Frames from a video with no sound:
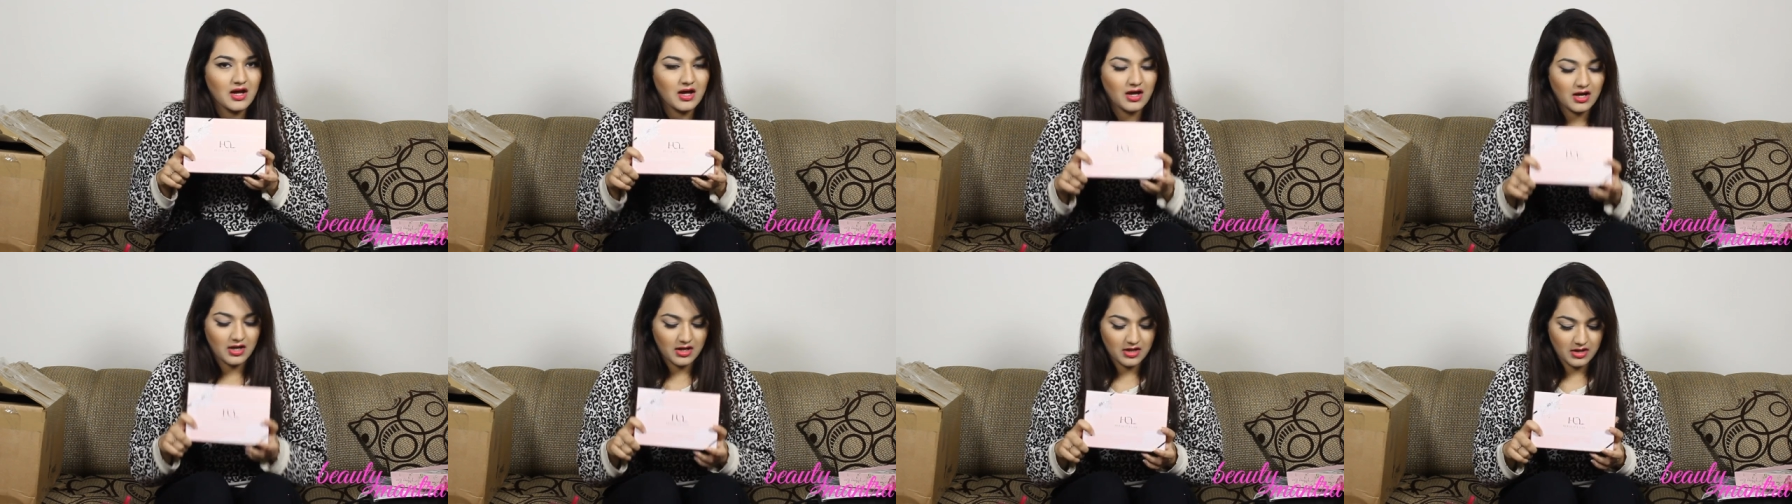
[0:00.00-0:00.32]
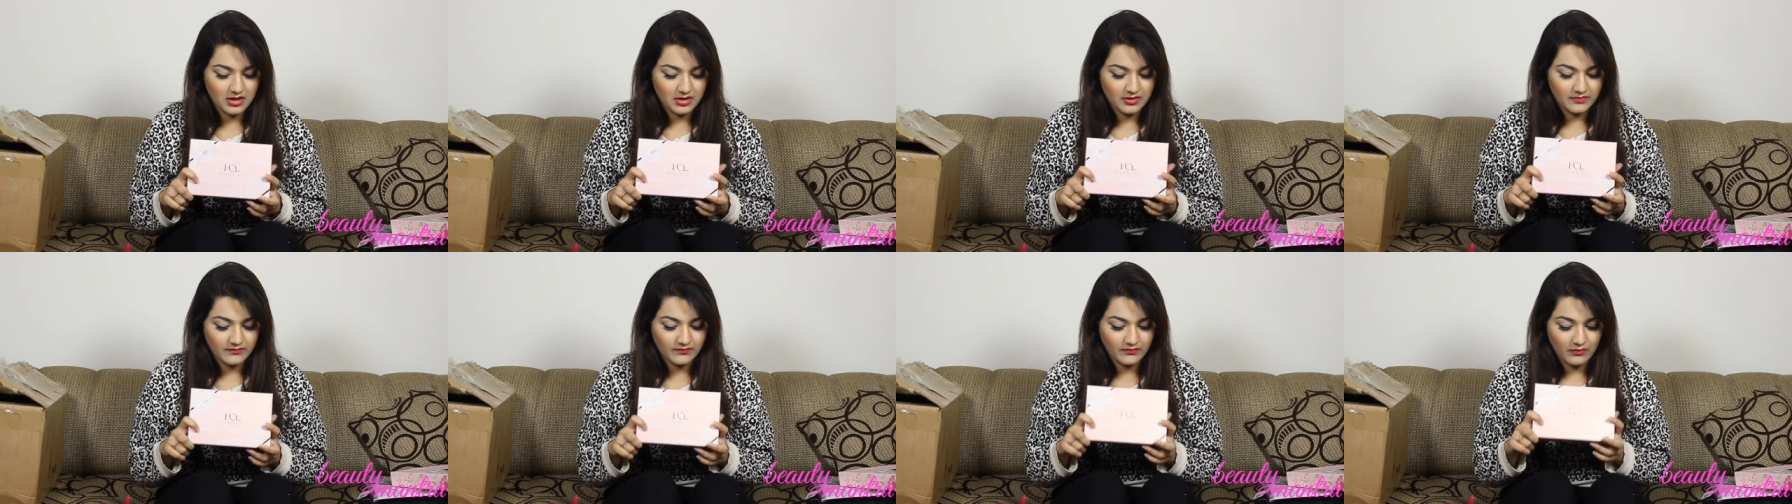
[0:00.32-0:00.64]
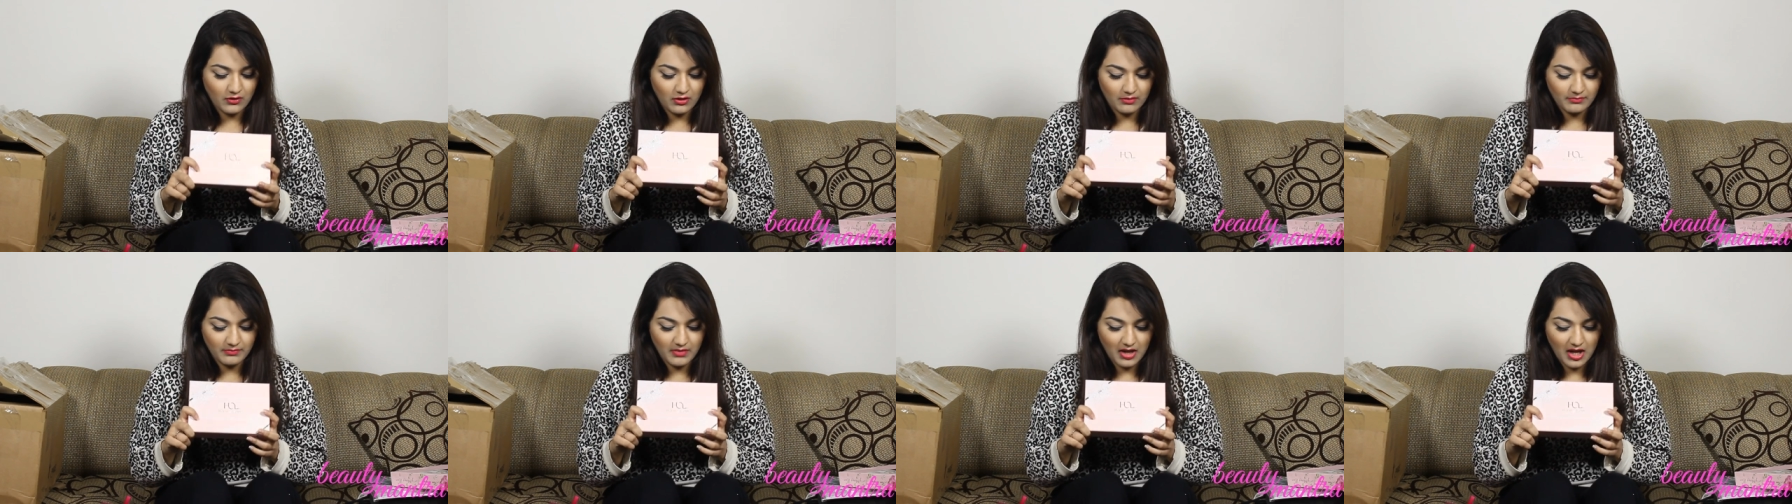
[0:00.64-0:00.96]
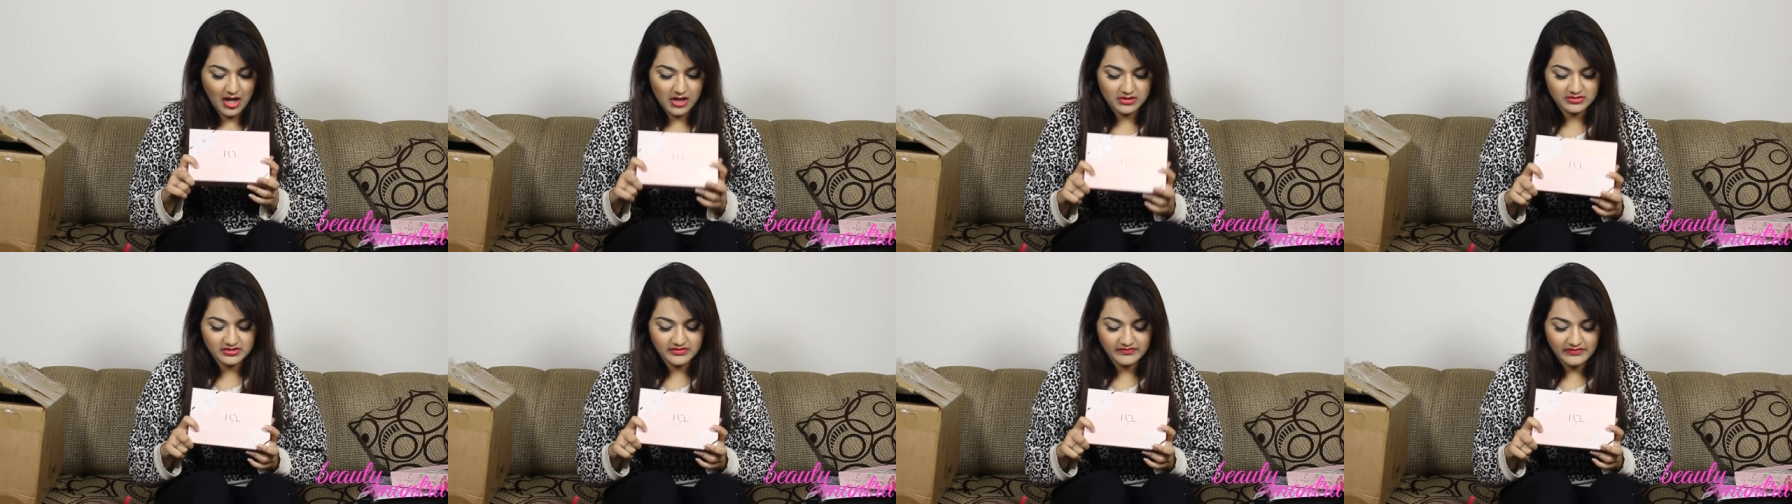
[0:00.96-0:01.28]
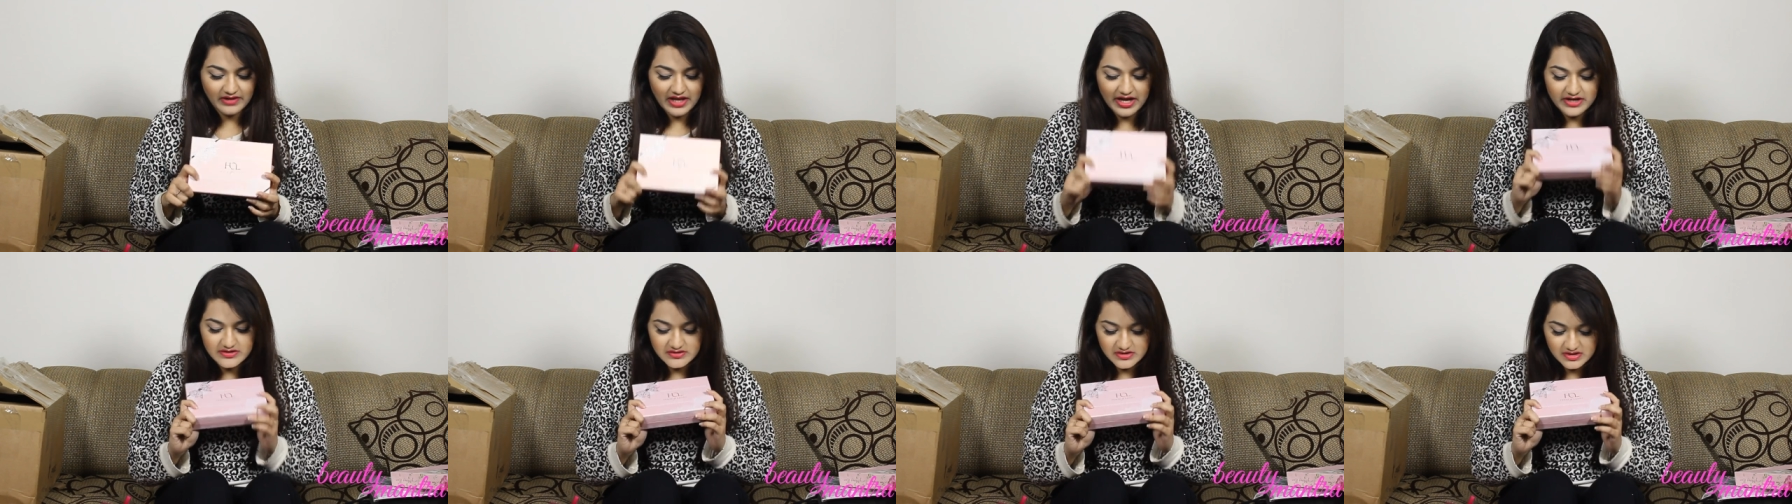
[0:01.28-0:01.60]
are from Carousel
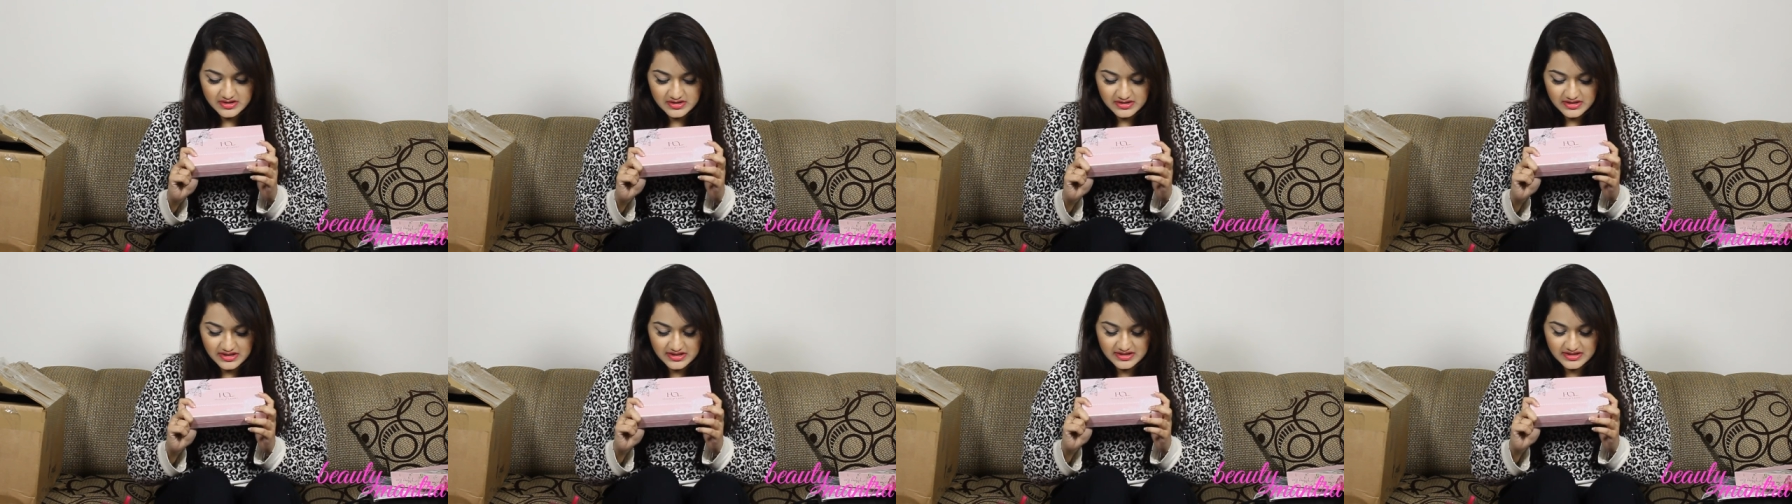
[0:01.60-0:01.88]
Lashes.